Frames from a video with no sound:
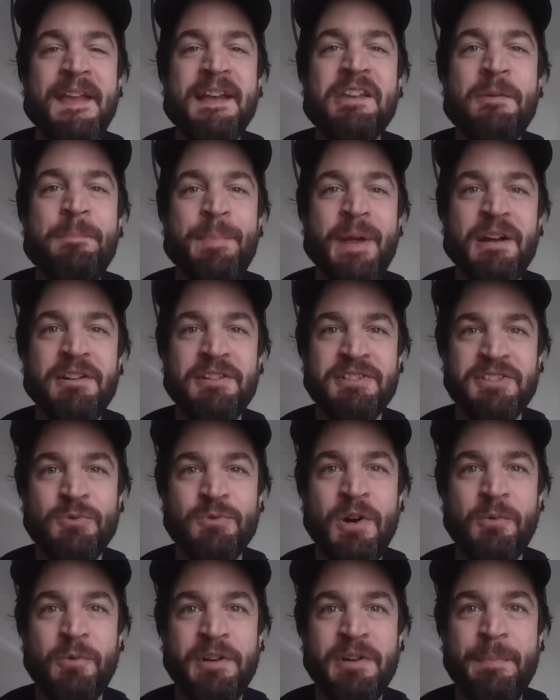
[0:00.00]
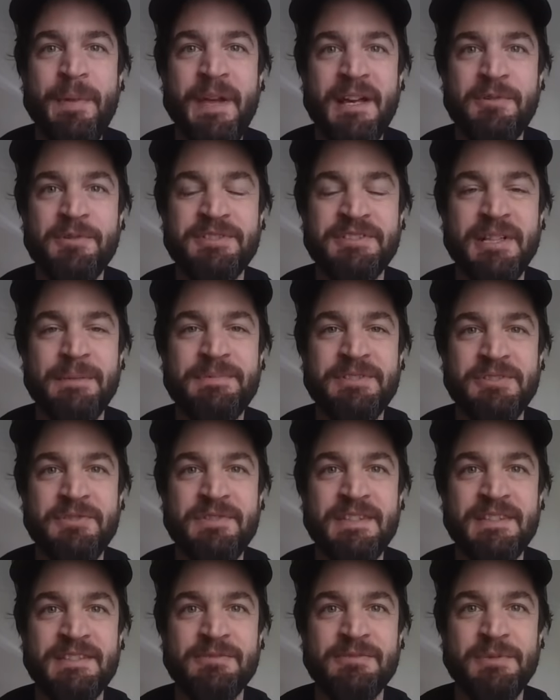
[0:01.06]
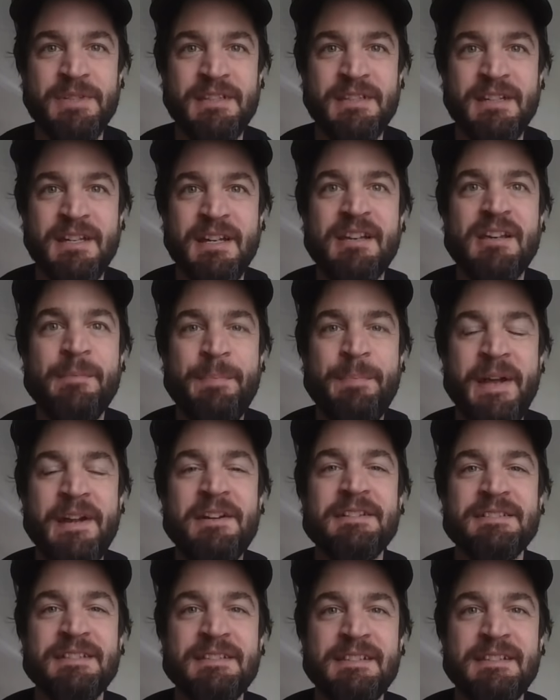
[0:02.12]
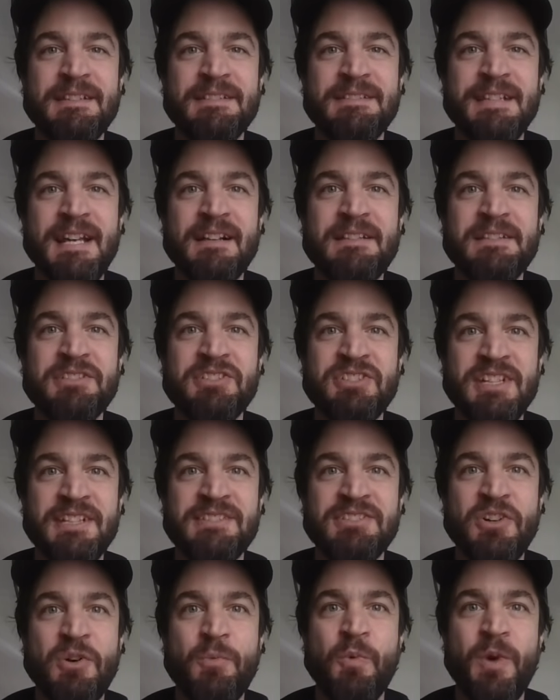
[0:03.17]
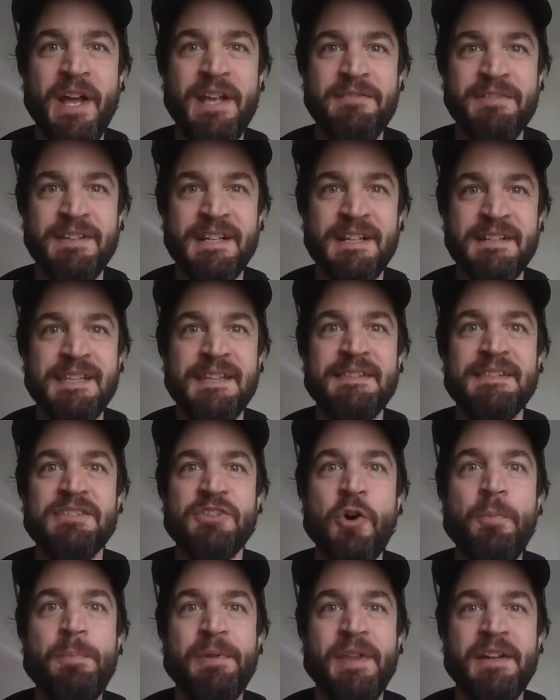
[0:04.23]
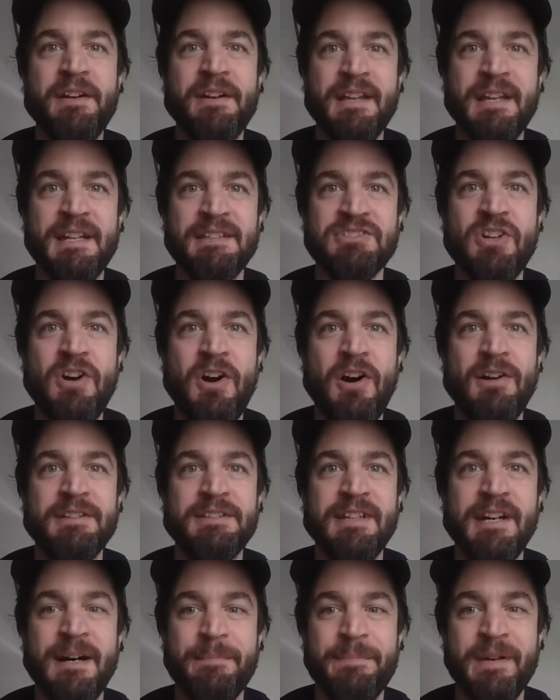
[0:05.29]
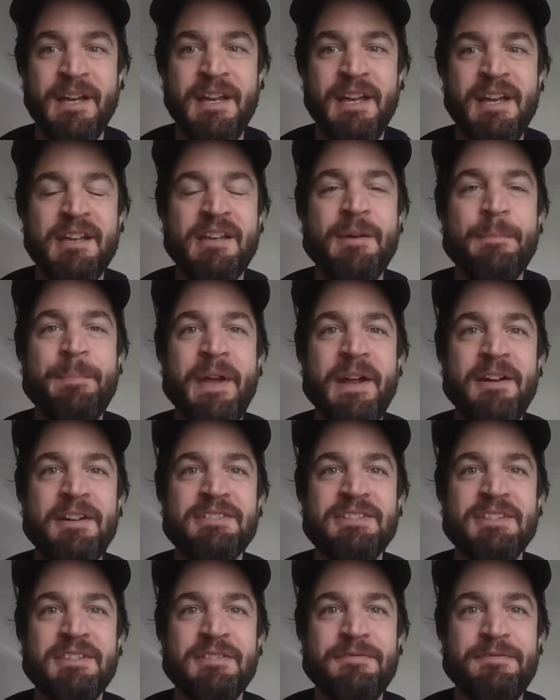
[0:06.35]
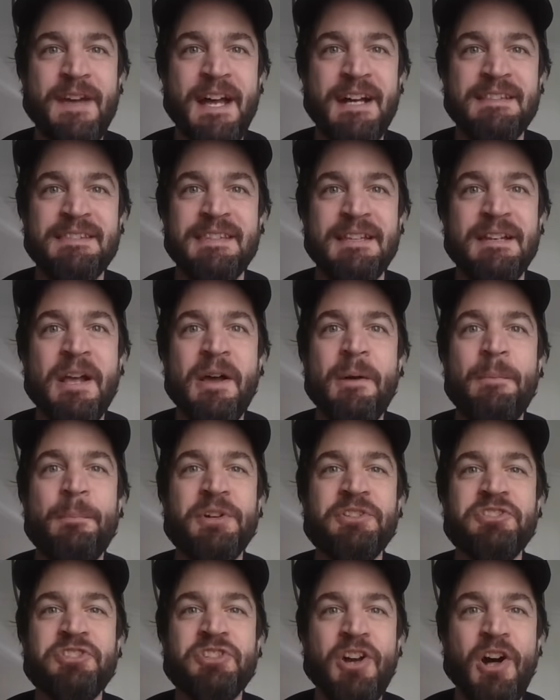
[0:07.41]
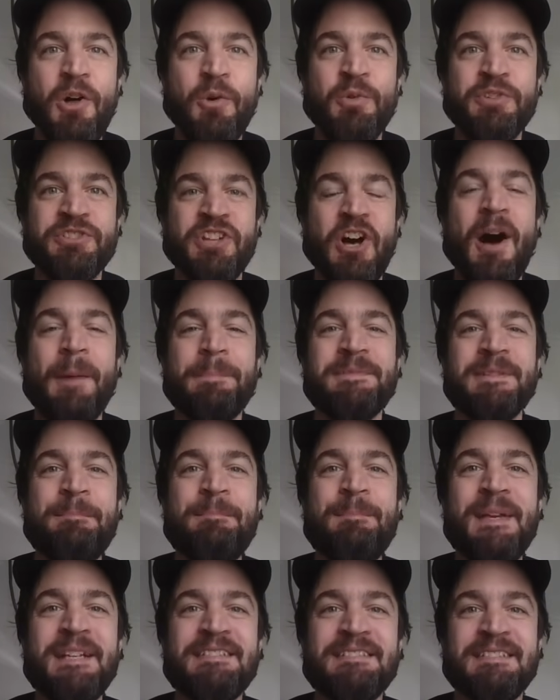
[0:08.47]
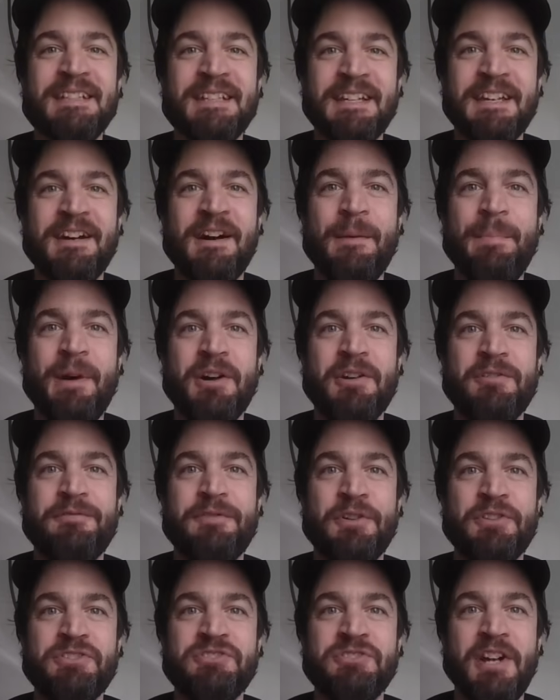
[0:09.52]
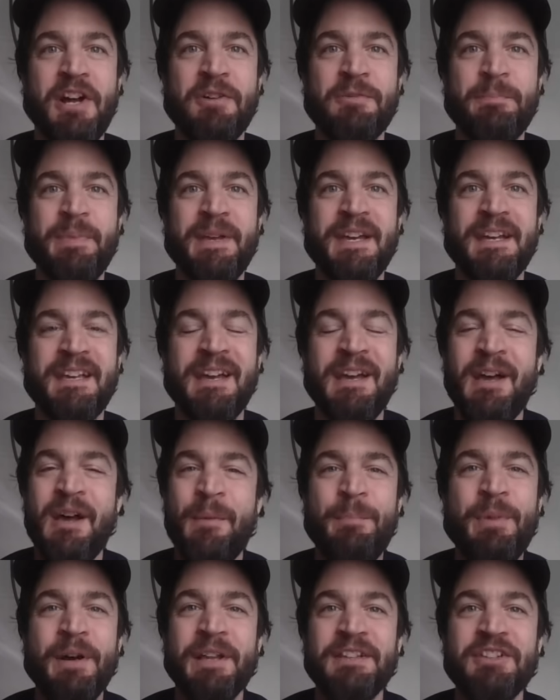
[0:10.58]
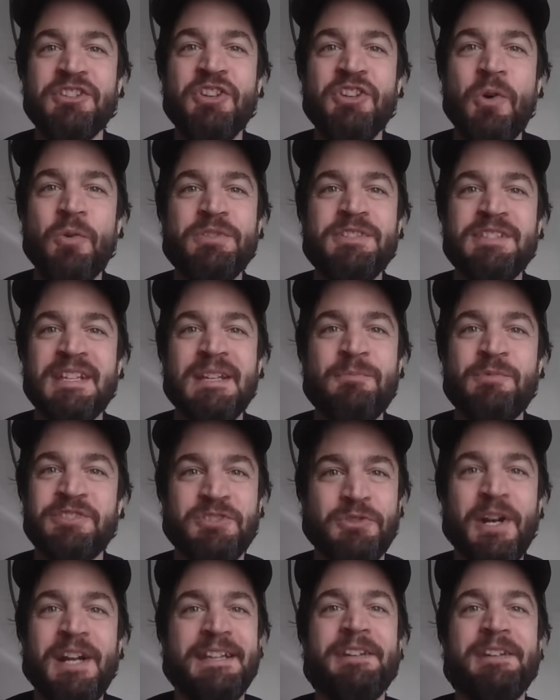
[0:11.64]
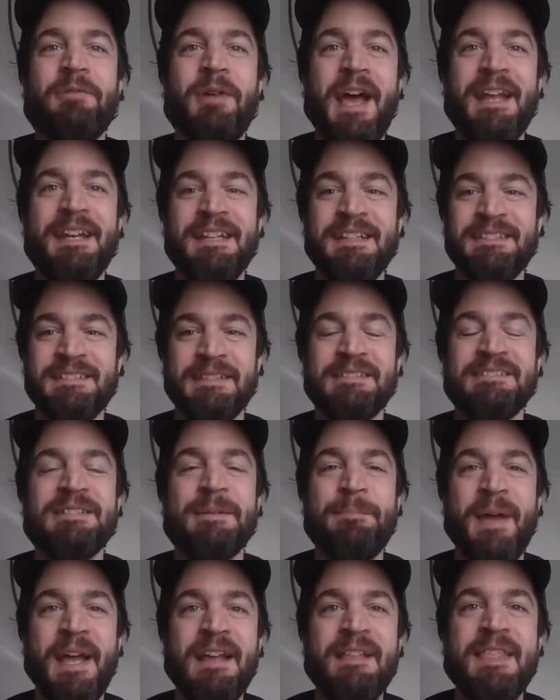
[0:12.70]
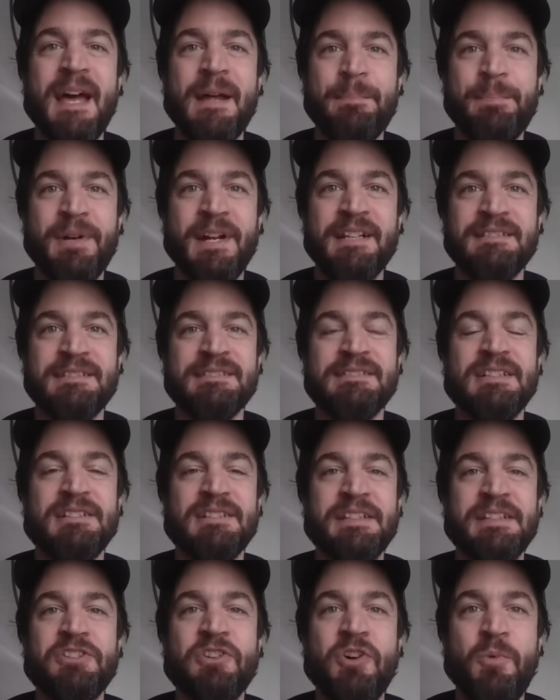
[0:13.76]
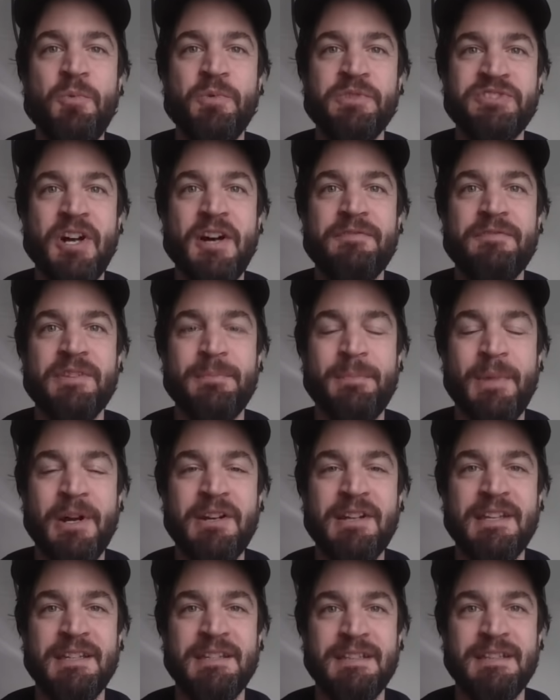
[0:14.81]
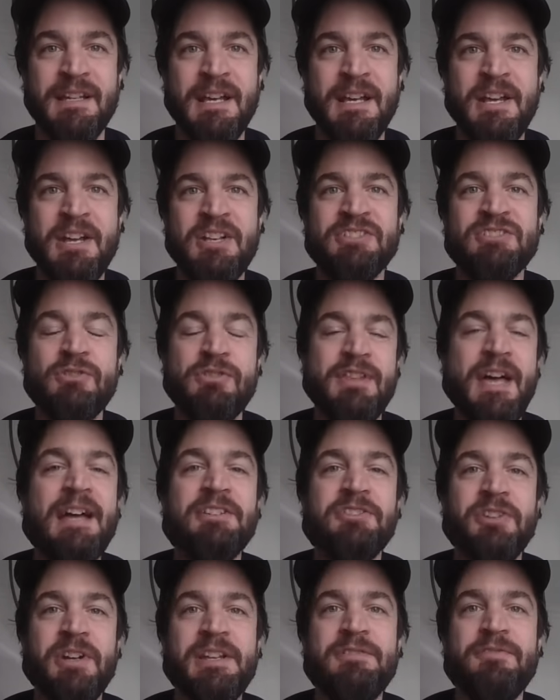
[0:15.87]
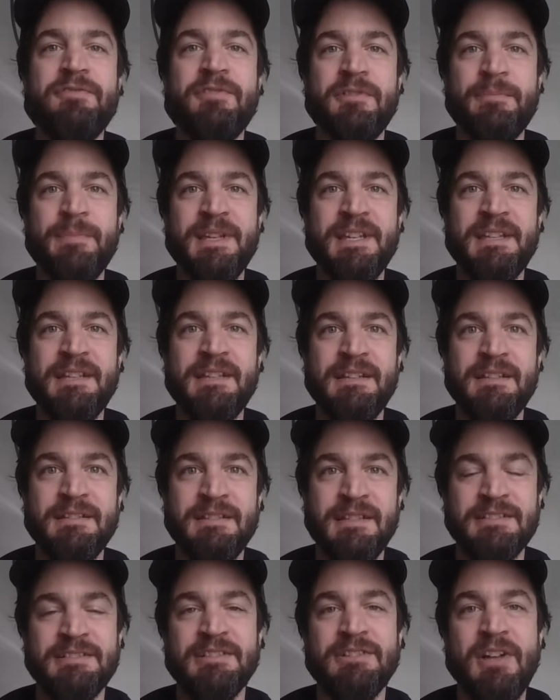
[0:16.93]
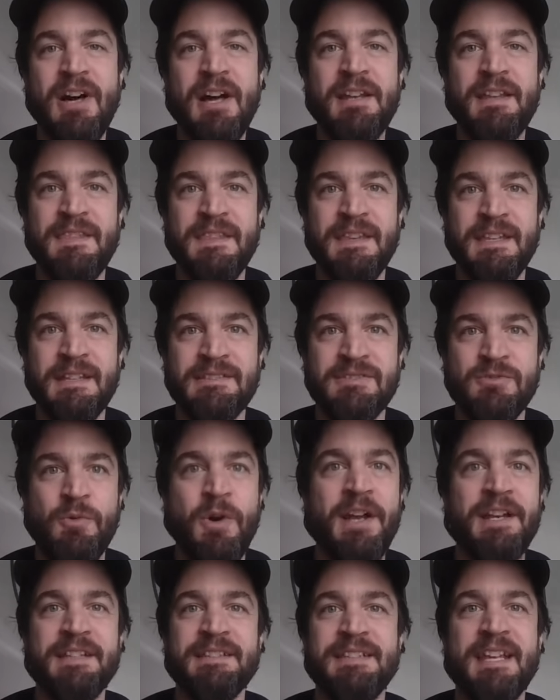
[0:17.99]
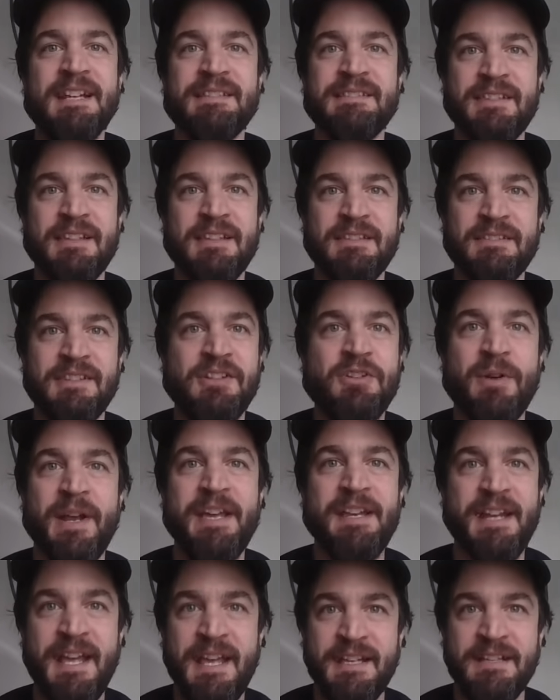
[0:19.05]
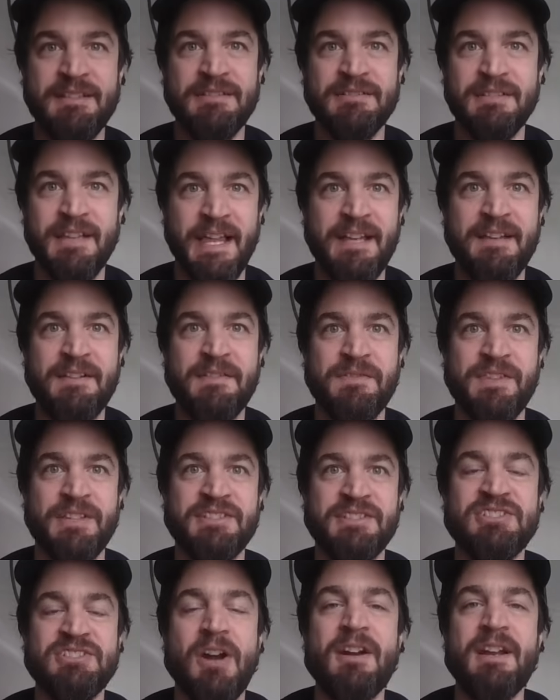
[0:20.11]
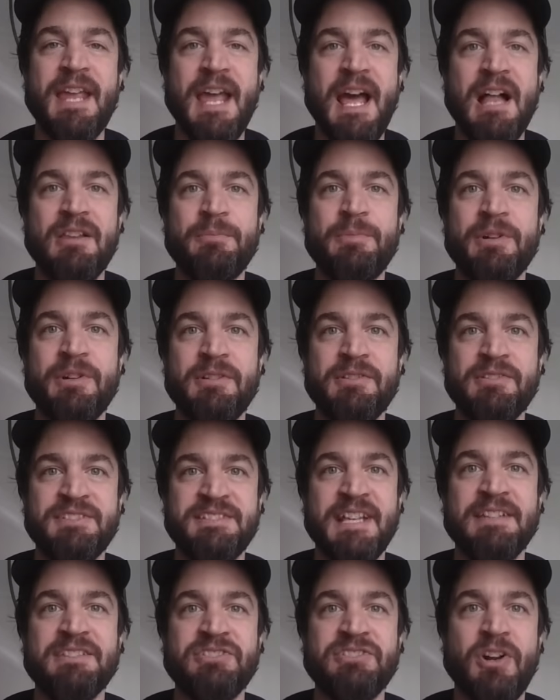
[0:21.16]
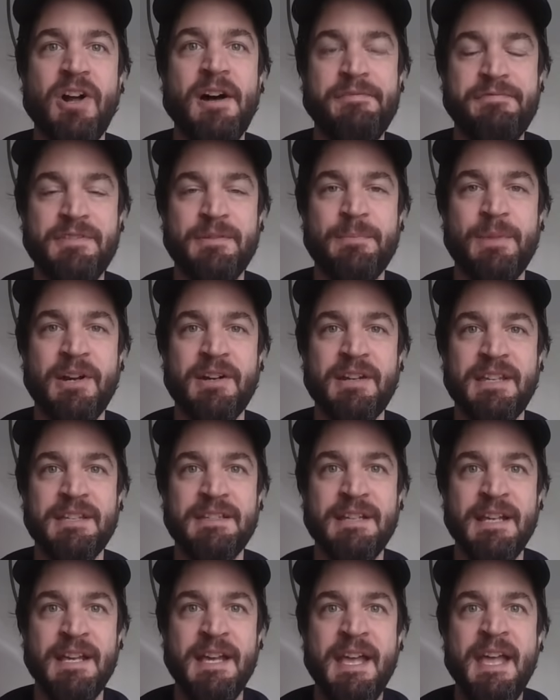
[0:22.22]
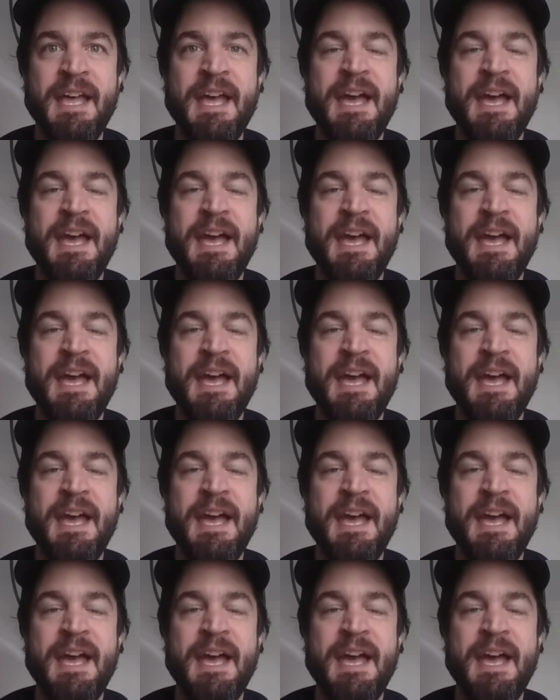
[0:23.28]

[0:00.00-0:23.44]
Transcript: and then compare it to what Winnipeg was up to this week. Compare it to the Declan Chisholm waving, and then no player gets called up. Compare it to the fact that Montreal was optimistic about a first-round pick, but no team was really ready to, to pay that price until Lindholm was off the market. So that trade for me does a lot of things. One, it takes the the grade A, like the star caliber center off the market,